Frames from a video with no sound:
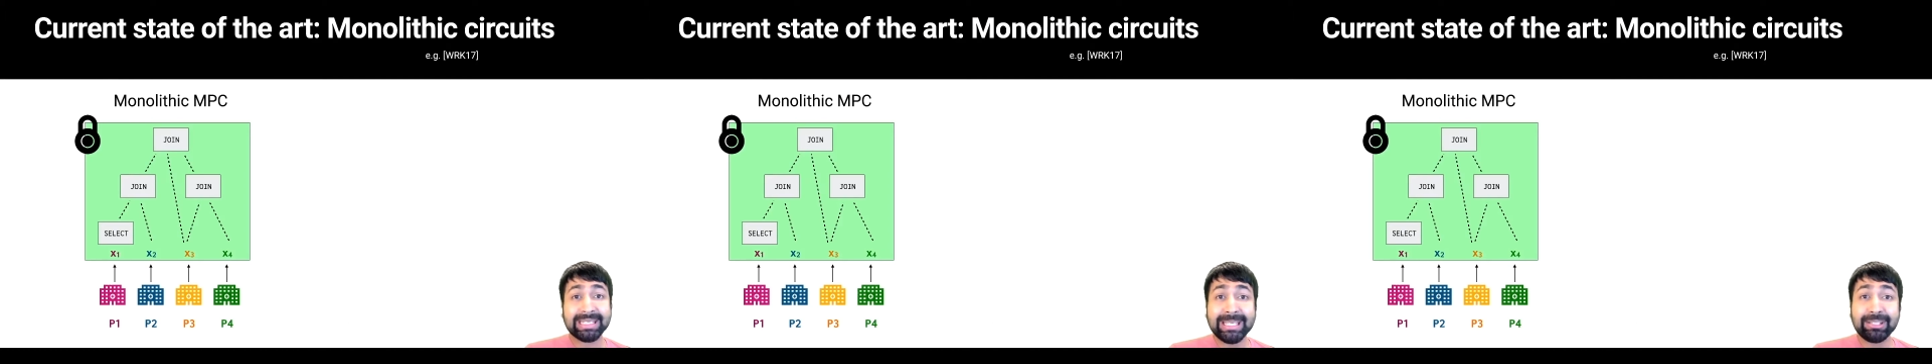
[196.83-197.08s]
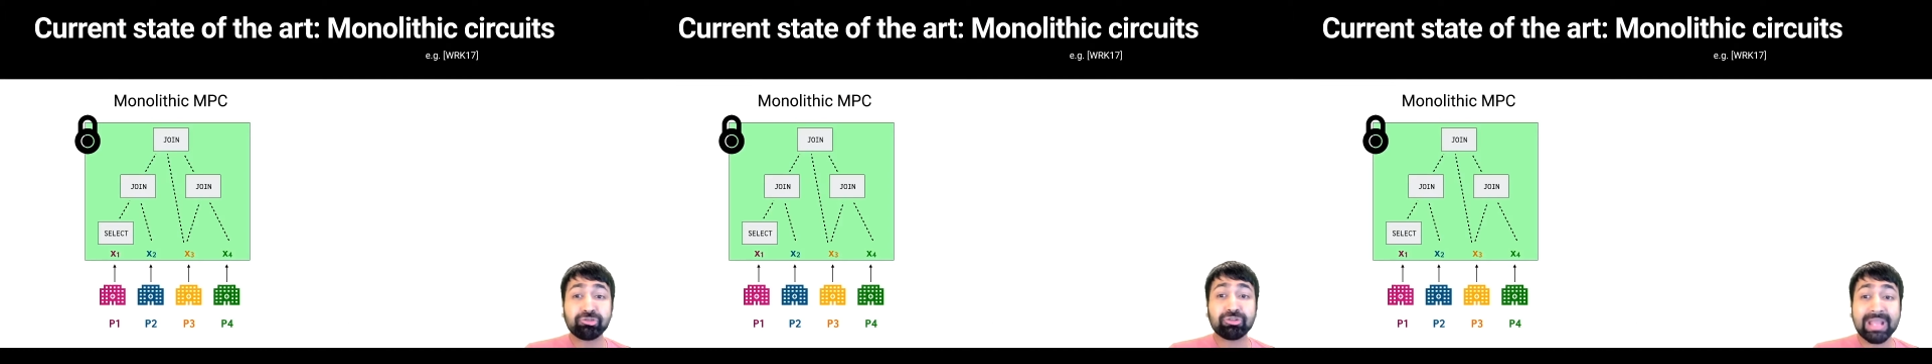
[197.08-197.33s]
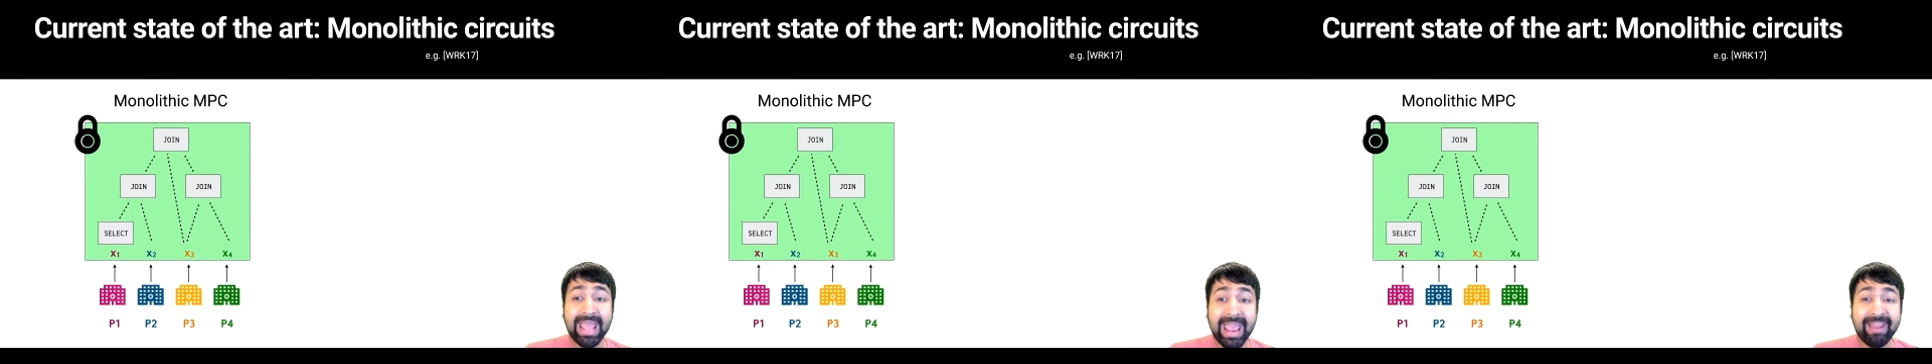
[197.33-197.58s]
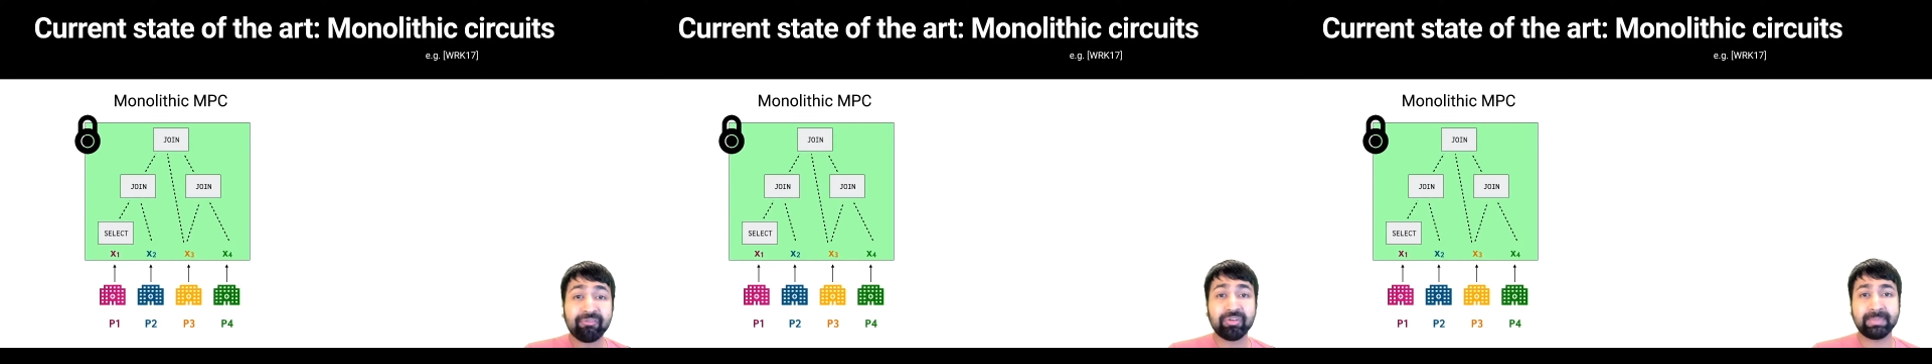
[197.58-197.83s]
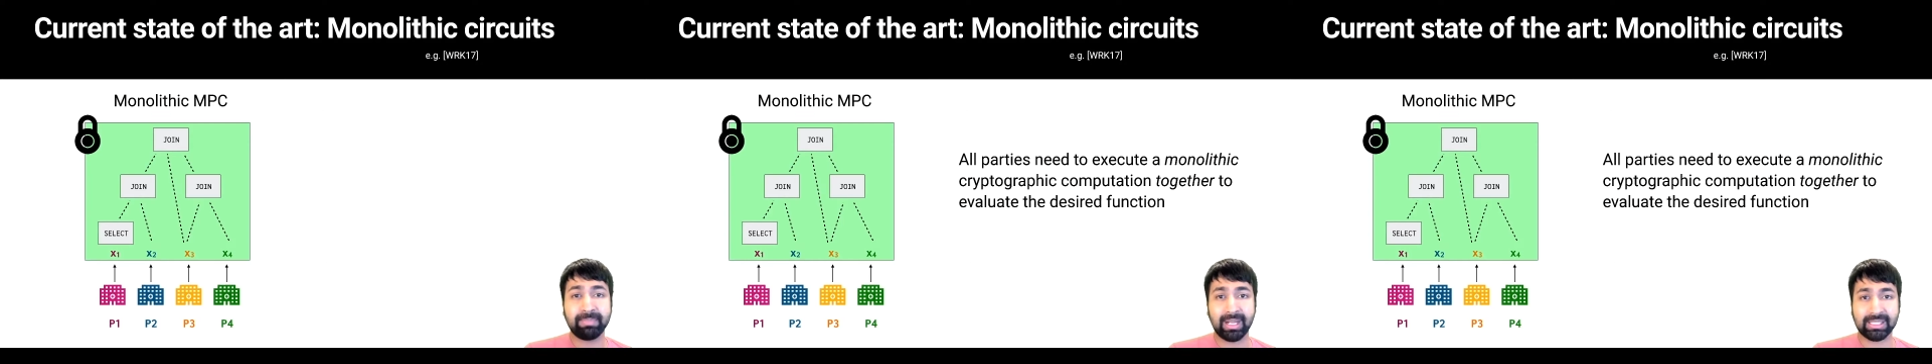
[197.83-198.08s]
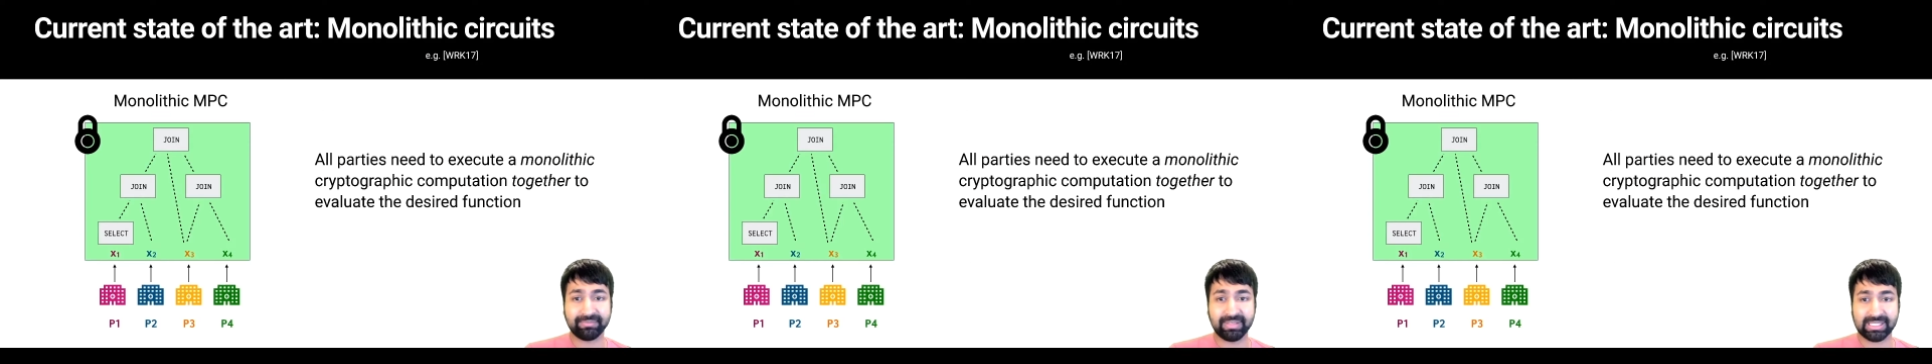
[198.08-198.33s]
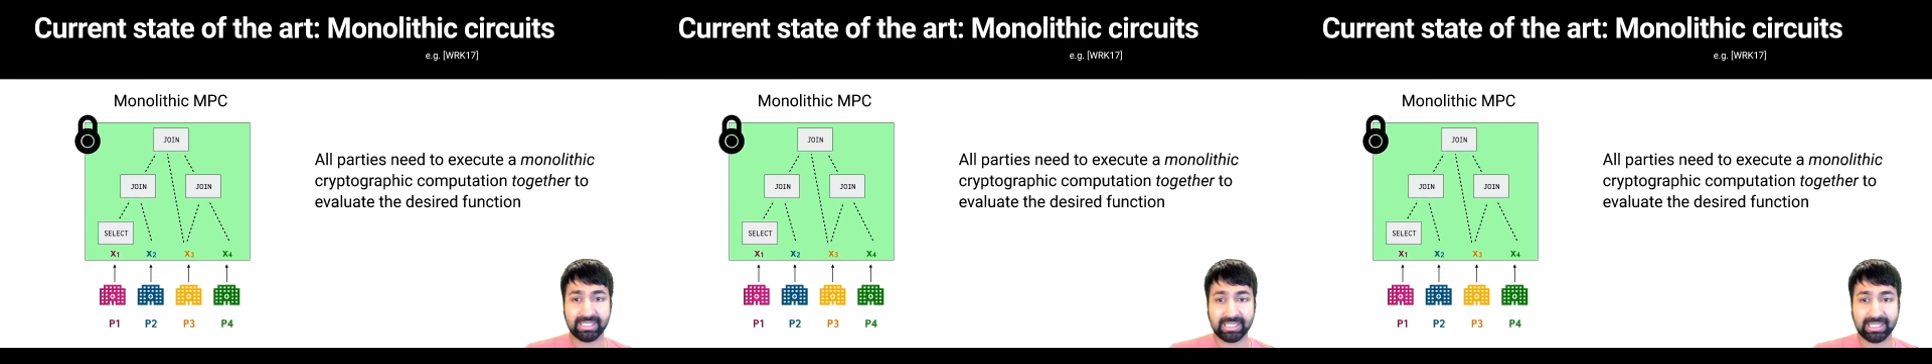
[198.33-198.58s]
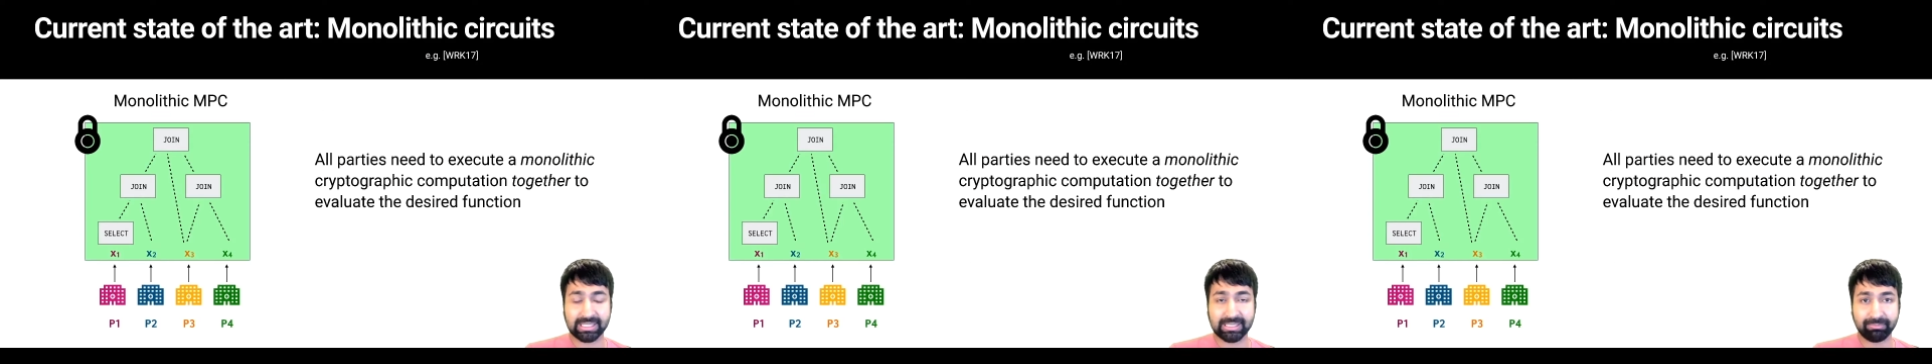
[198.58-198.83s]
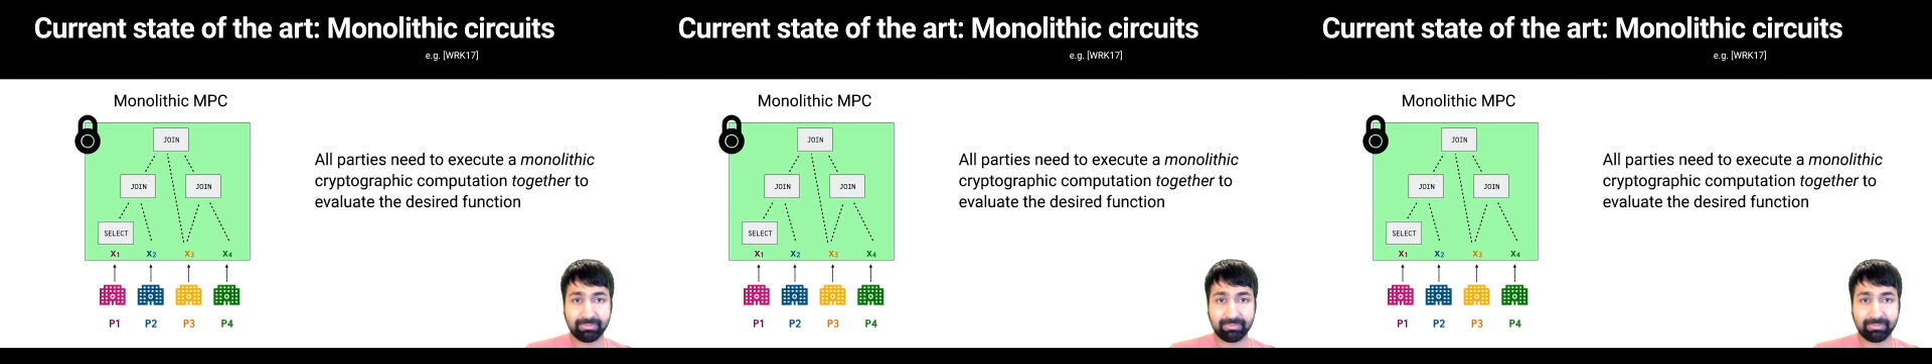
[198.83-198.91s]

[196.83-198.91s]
each and every part of the circuit.